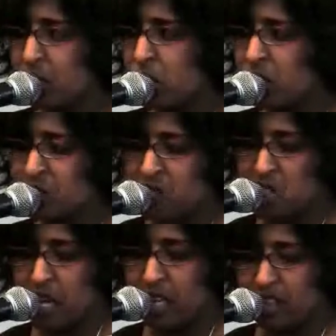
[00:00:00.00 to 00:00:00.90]
her Union
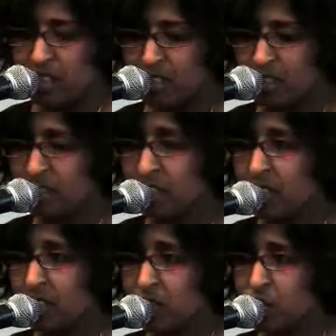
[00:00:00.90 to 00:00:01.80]
Jack.
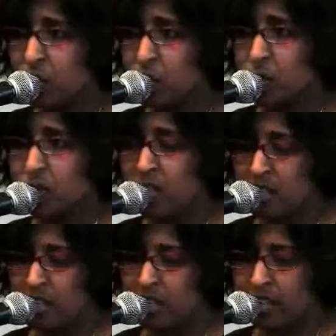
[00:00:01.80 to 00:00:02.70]
It
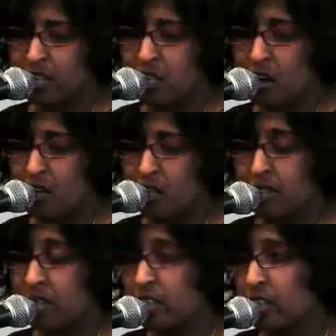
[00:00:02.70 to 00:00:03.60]
falls like a
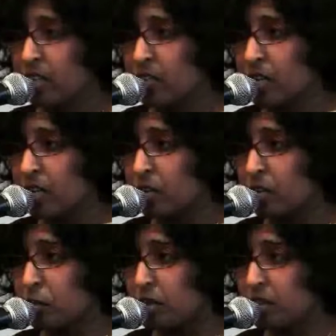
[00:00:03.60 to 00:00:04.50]
sari around
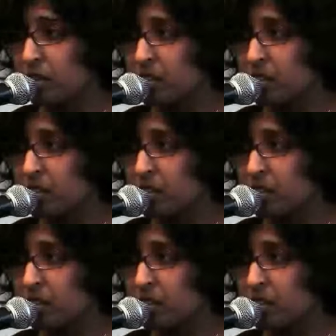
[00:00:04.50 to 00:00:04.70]
her bare